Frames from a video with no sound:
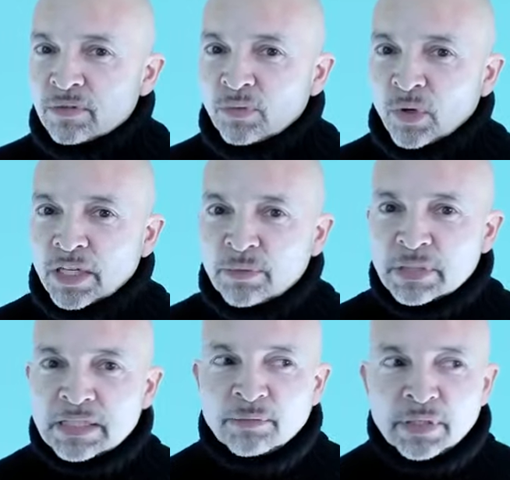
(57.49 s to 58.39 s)
working with
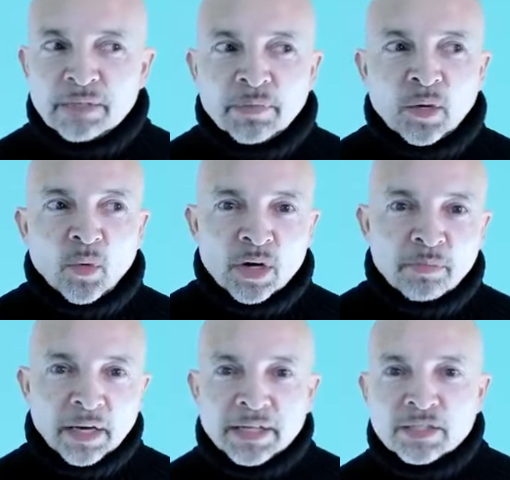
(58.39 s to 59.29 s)
somebody in my
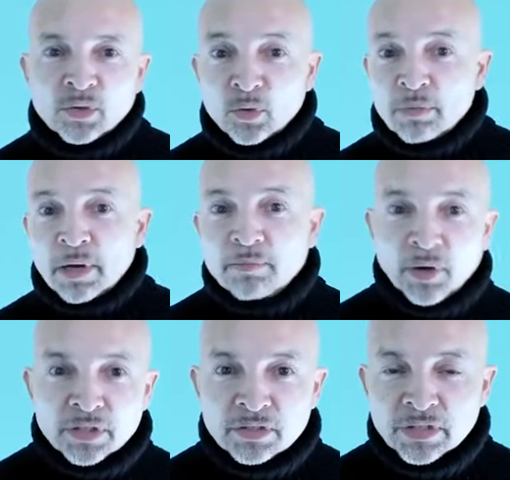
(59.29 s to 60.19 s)
workplace or with my
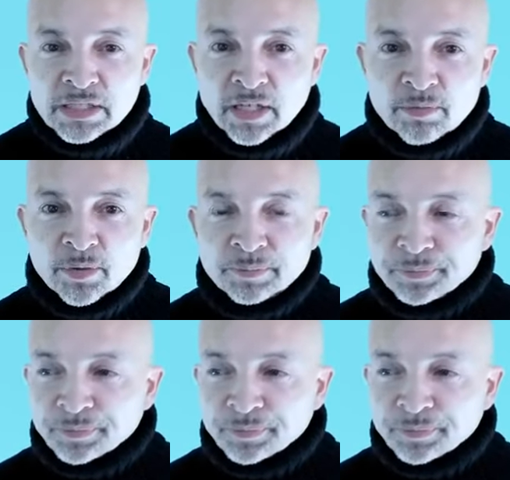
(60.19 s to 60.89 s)
boss, for example?